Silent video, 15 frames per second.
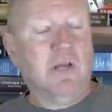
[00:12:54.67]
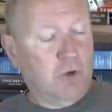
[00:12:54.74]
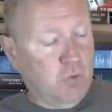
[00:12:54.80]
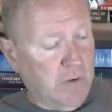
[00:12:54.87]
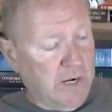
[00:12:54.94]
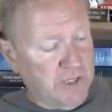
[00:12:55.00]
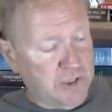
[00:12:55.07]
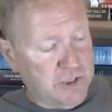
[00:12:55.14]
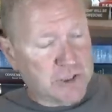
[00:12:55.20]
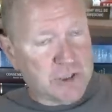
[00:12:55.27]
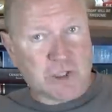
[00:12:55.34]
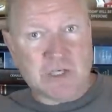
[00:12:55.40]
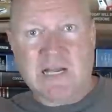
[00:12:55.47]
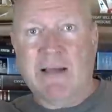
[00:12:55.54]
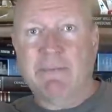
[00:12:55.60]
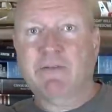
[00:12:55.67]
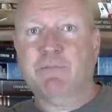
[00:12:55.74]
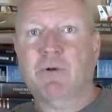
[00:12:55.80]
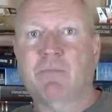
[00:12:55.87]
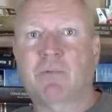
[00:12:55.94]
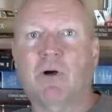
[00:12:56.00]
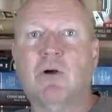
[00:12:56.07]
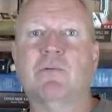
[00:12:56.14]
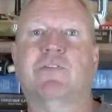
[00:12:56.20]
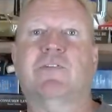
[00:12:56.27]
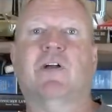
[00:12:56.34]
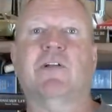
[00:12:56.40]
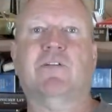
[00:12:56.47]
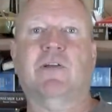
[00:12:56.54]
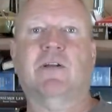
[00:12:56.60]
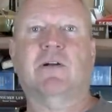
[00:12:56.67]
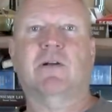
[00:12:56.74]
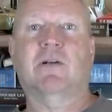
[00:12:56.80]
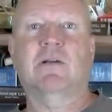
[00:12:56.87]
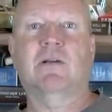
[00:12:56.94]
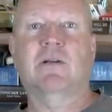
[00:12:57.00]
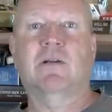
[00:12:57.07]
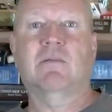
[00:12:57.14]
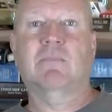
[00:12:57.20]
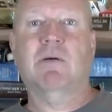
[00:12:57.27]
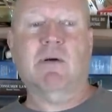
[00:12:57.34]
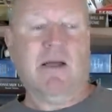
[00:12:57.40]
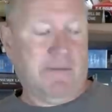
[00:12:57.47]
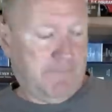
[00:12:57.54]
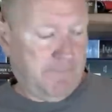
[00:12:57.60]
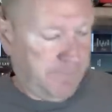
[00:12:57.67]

Questions or comments, put them below. Let's talk to you later. Bye-bye.